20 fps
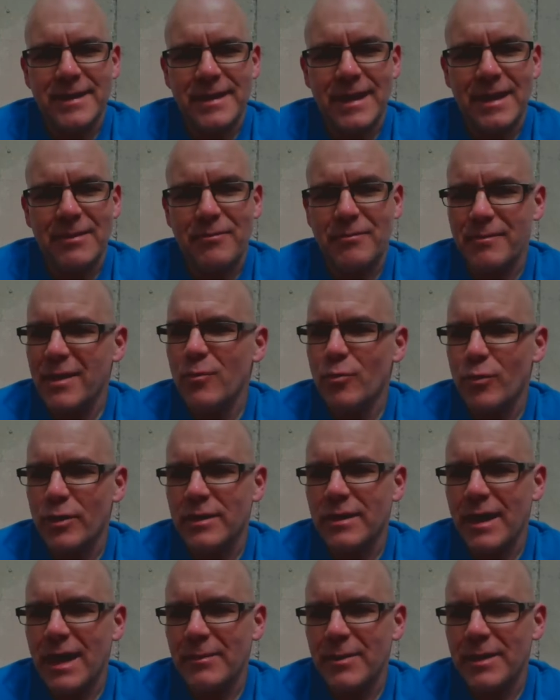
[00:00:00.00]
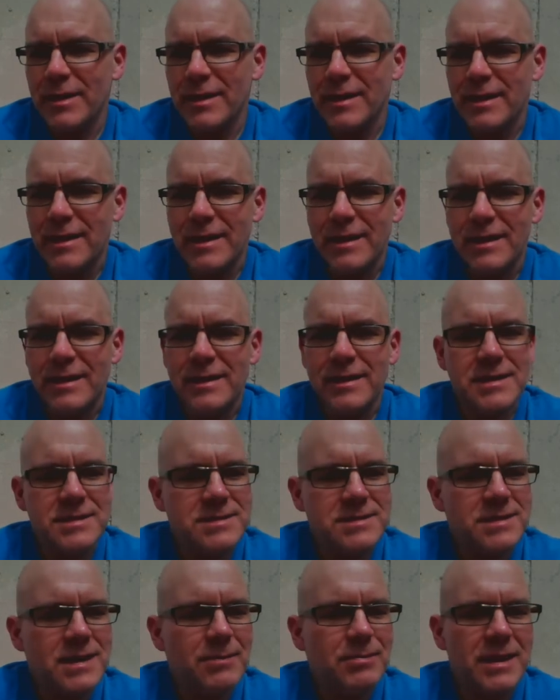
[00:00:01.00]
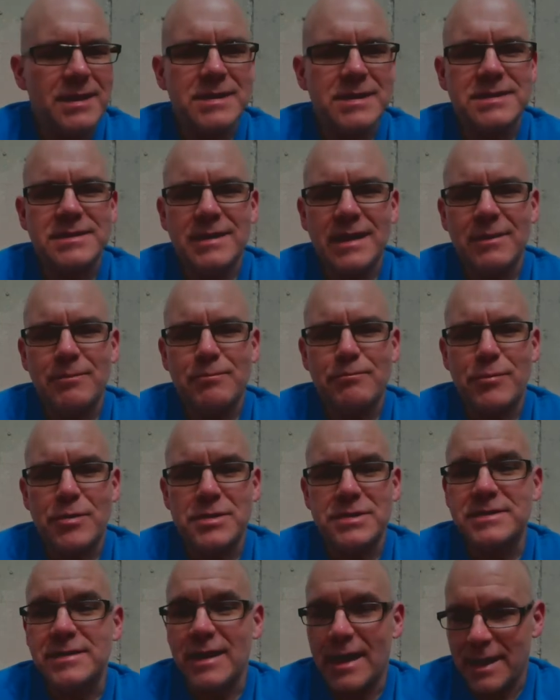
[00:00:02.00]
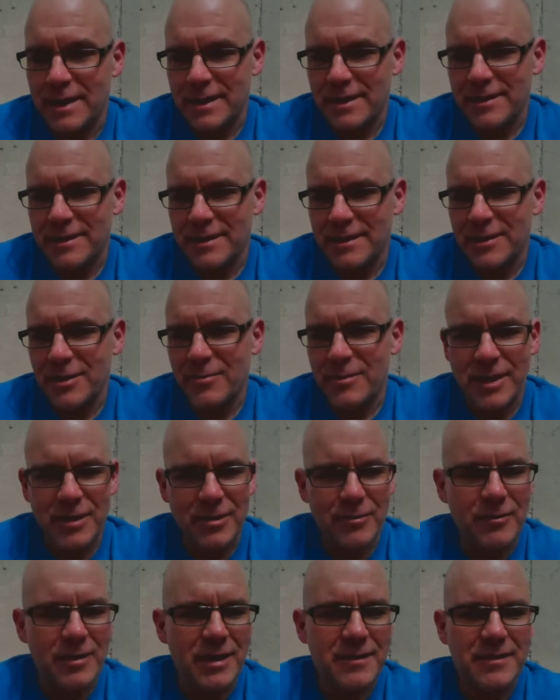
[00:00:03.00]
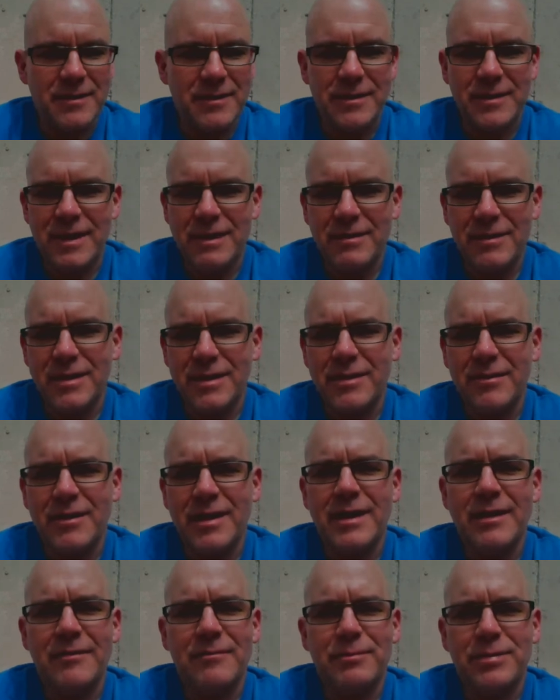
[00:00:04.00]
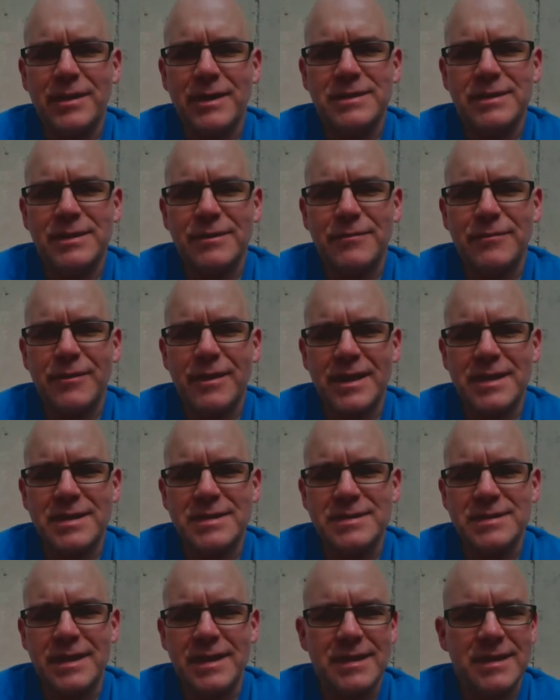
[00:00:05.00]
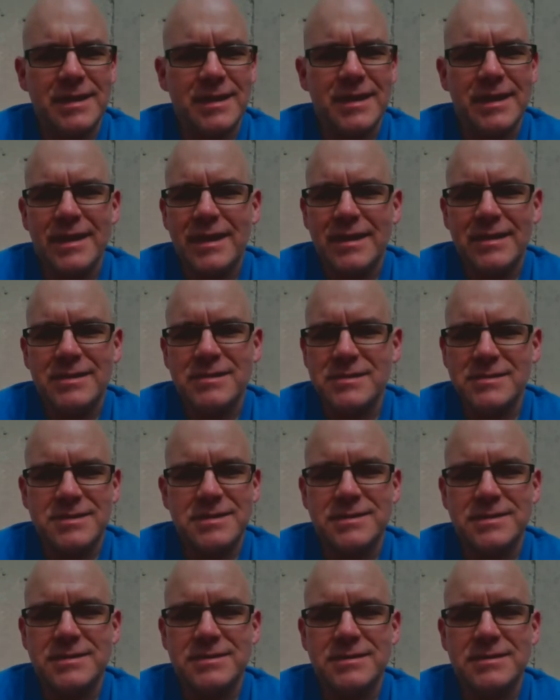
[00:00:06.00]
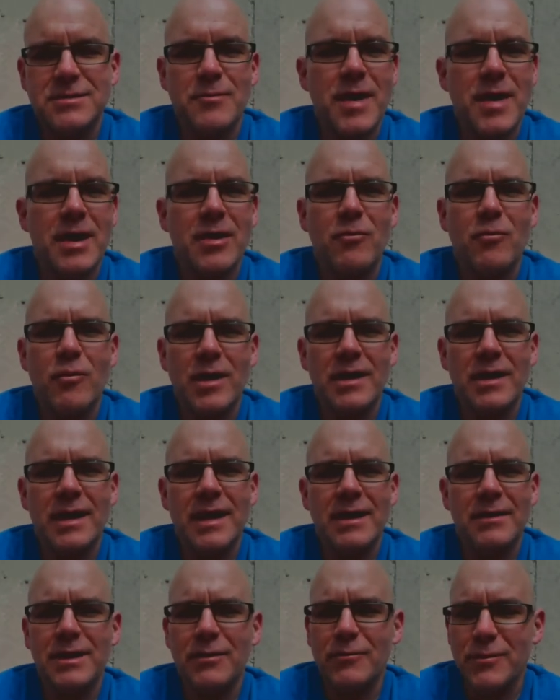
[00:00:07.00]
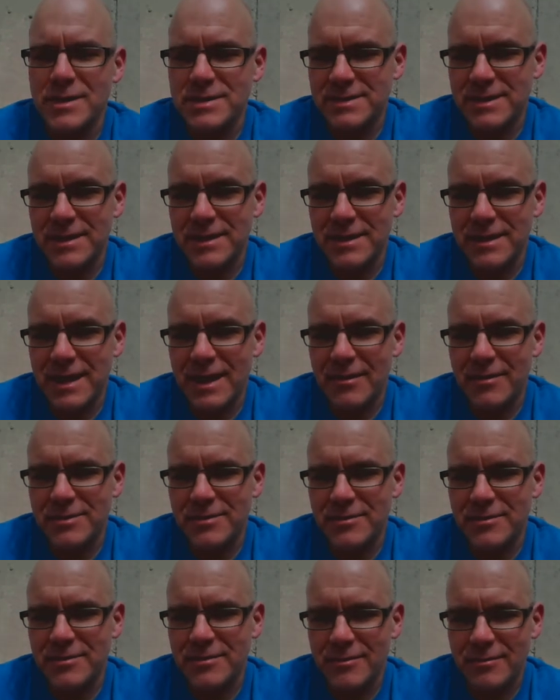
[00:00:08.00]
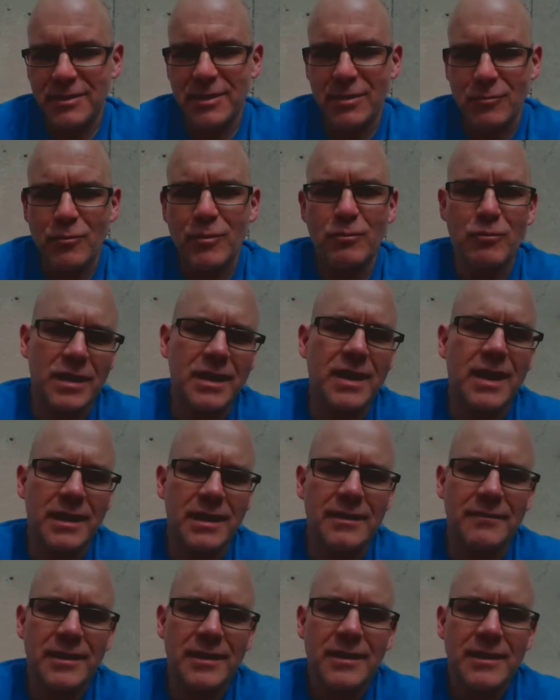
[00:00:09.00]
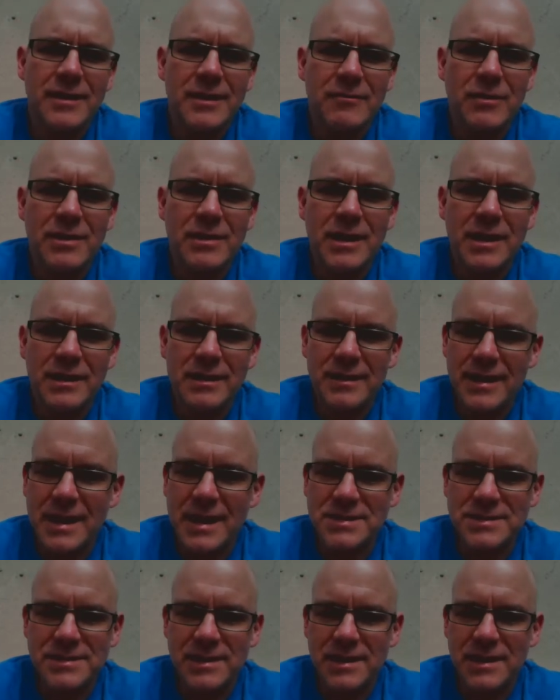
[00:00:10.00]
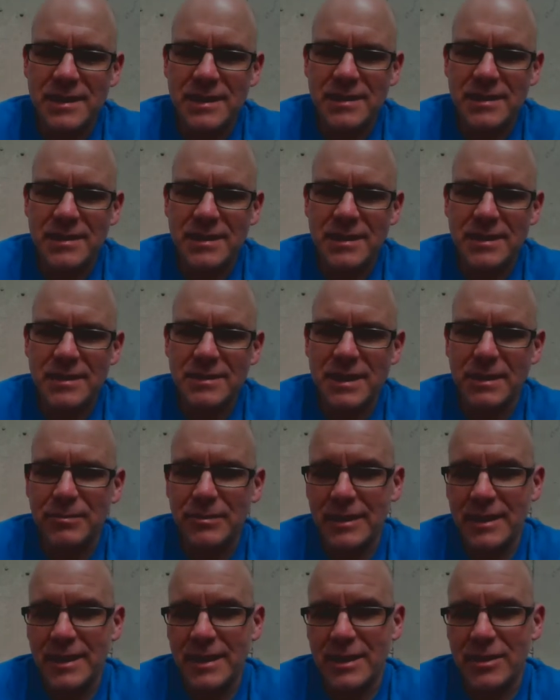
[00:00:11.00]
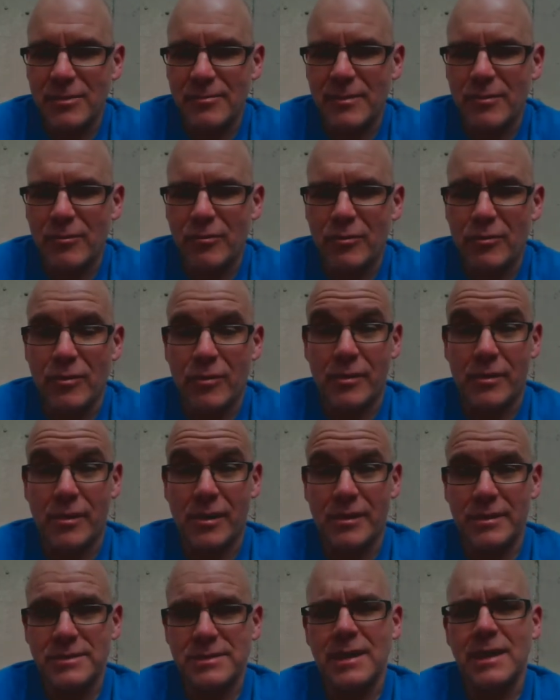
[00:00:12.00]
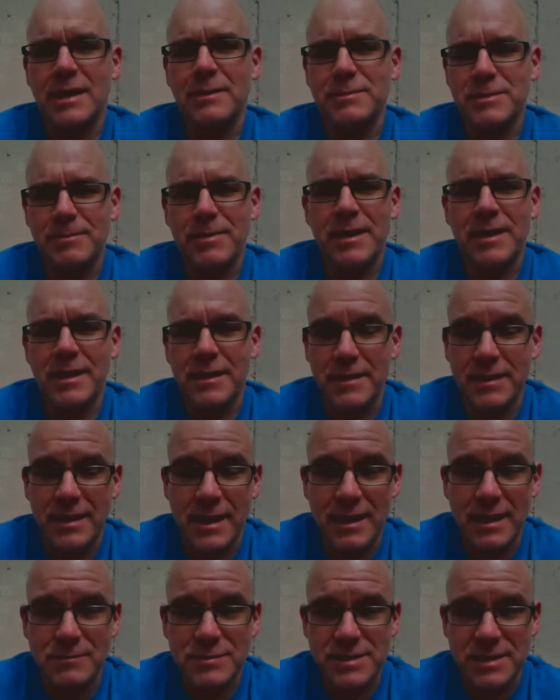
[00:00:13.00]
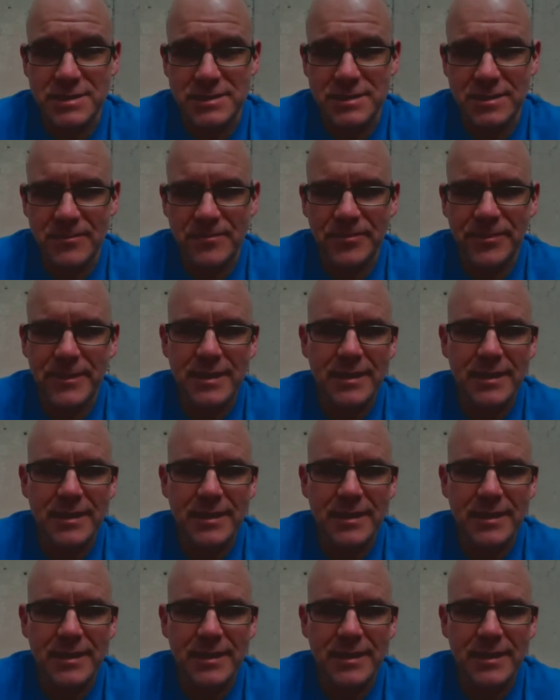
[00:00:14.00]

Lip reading: and maybe more common, is they play the same persona no matter what. You know, I have plenty of friends that just no matter what, how they reskin the character, or you know, what kind of class they played, or archetype, depending on the game system,